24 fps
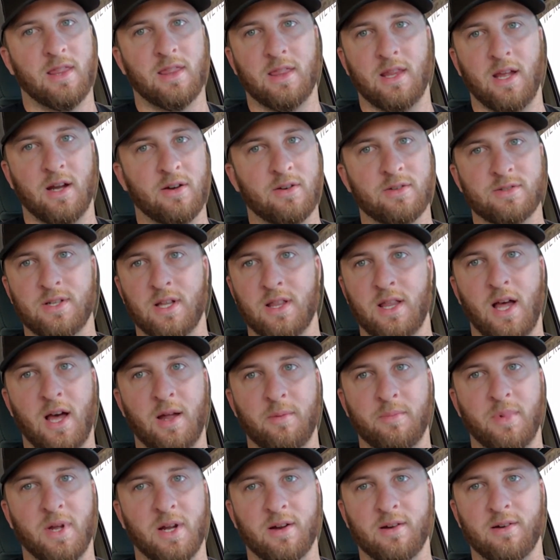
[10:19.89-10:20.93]
There's a
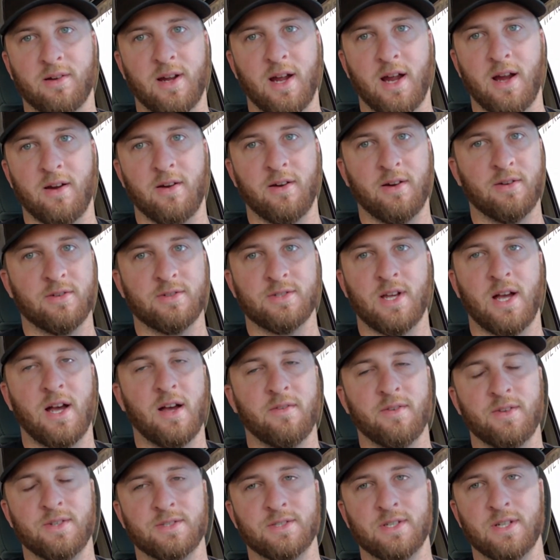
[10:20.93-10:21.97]
lot bigger carriers,
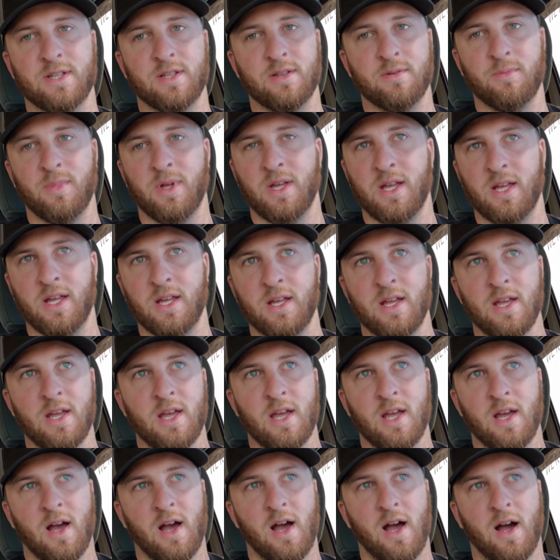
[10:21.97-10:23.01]
obviously, than me.
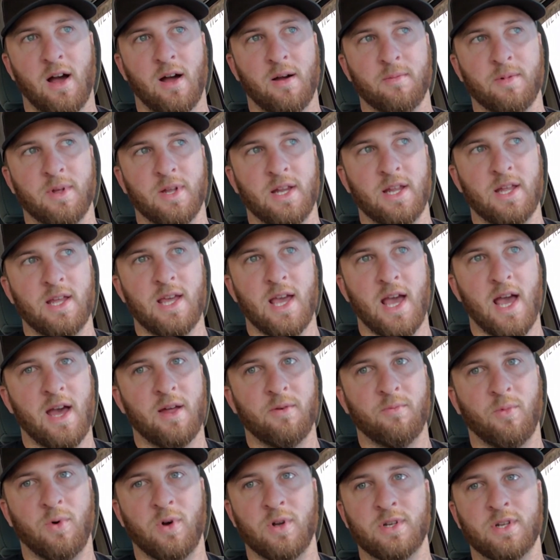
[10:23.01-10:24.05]
I mean, he
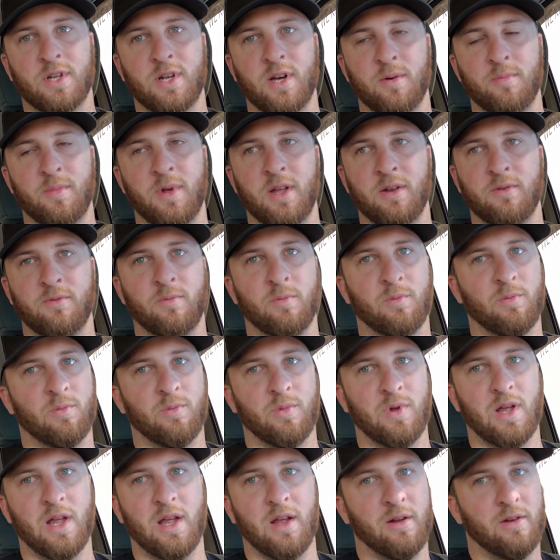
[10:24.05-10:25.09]
had one come
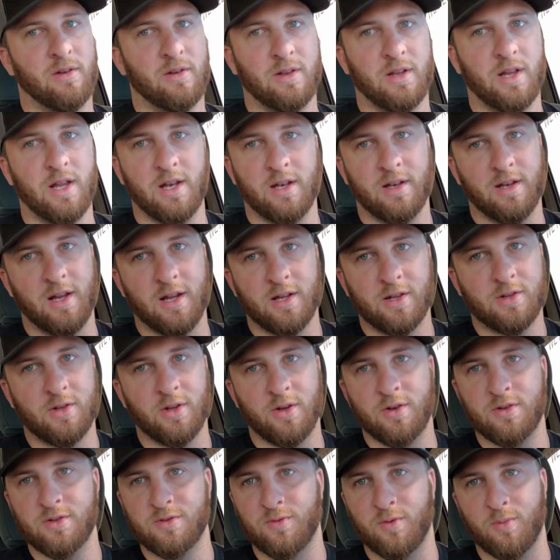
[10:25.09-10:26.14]
in and
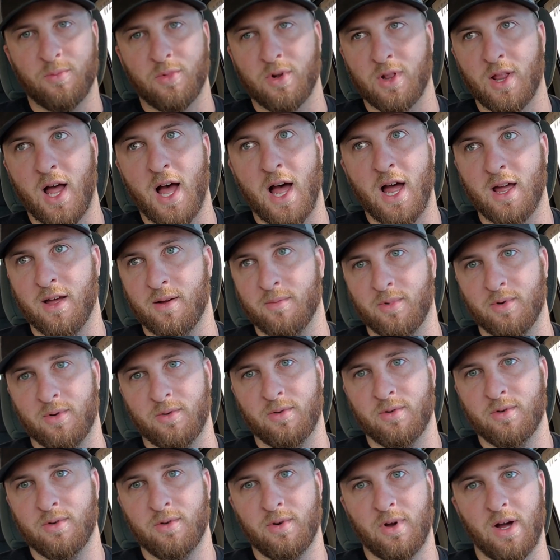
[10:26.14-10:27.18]
enclosed from
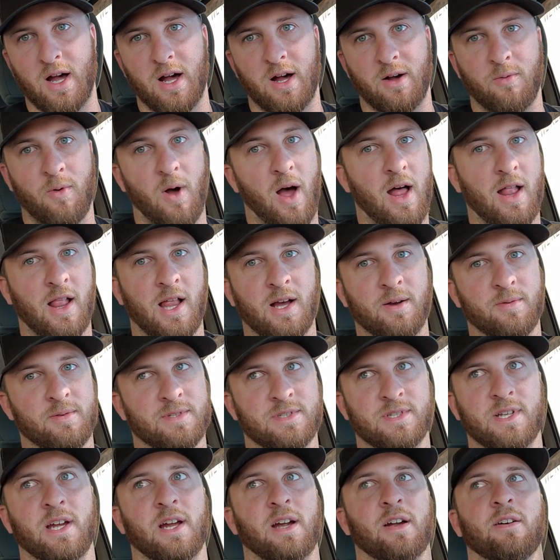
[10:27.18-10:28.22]
Reliable while I
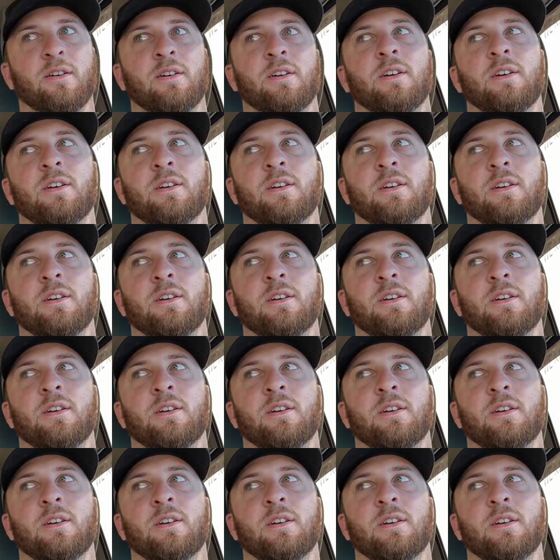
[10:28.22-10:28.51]
was there.